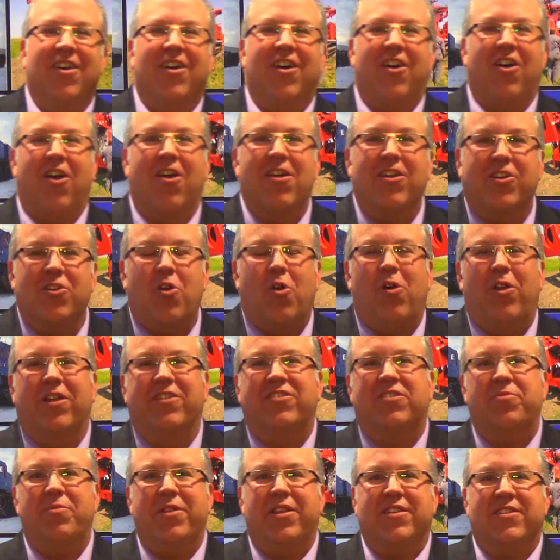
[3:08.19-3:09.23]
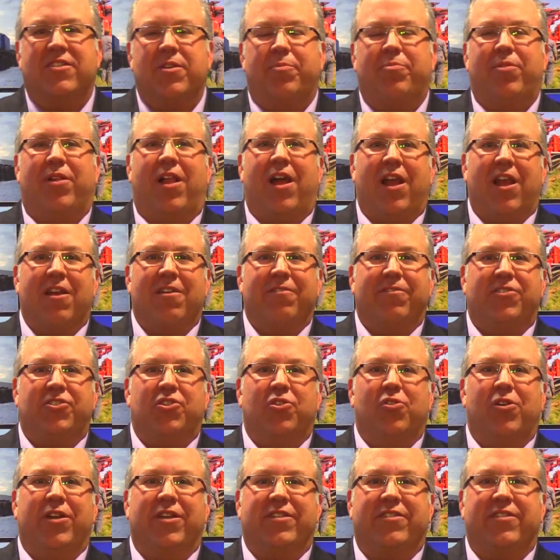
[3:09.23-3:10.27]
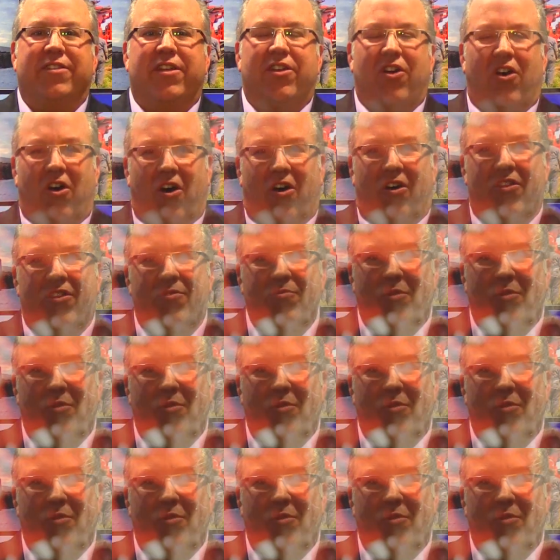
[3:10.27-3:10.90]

Our goal is to be the supplier of choice in all the